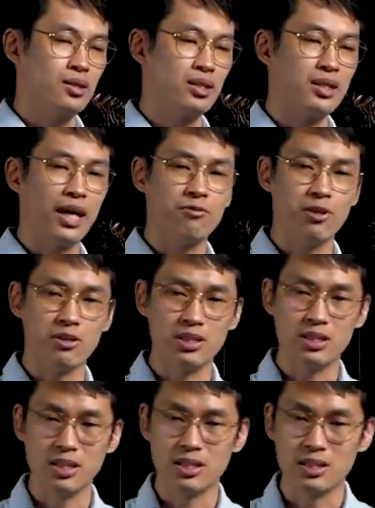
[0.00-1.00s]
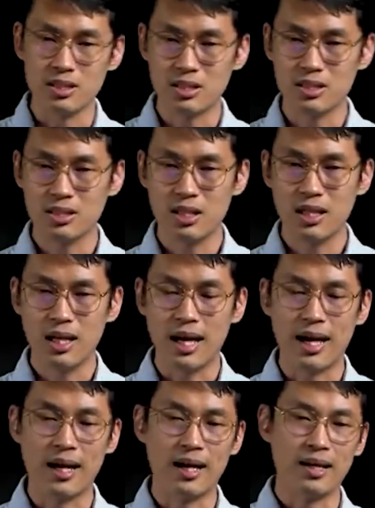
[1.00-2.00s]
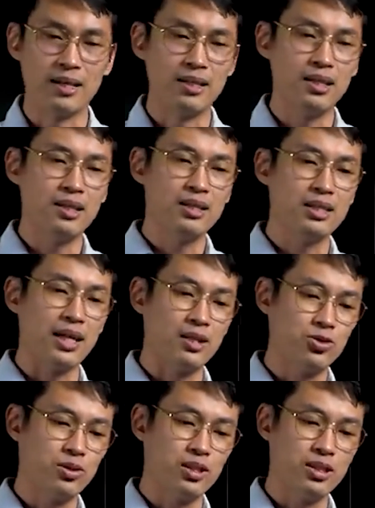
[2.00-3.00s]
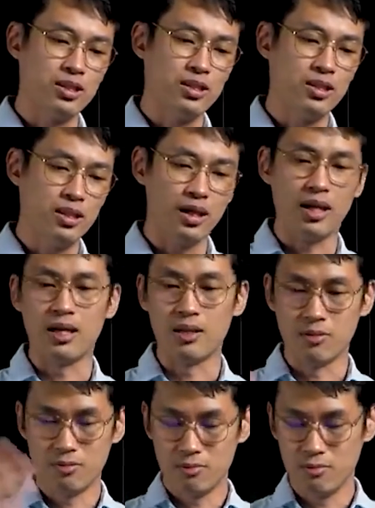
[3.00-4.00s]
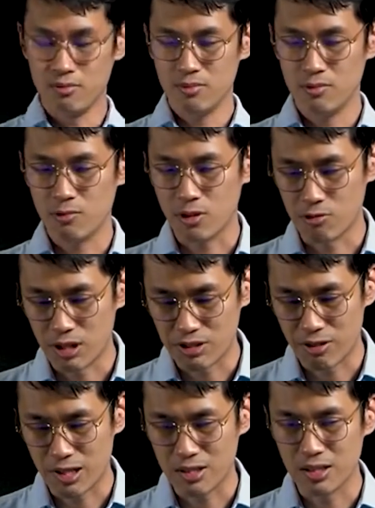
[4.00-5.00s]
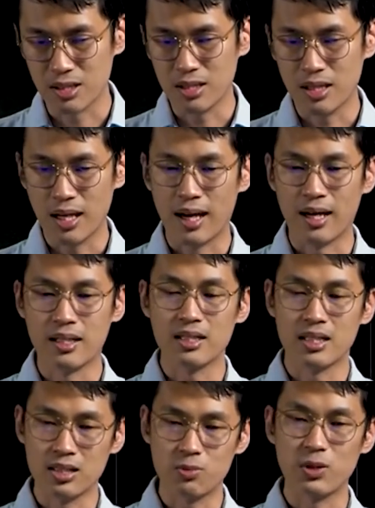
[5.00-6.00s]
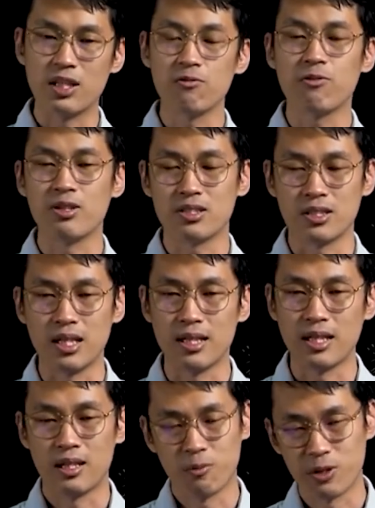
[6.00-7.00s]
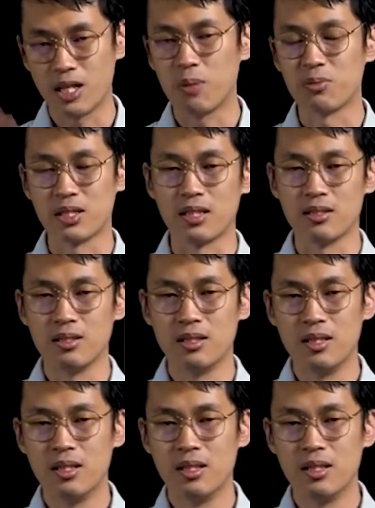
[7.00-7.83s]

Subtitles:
He died for our sins, and He actually got resurrected, and He is waiting for us again, and will come again.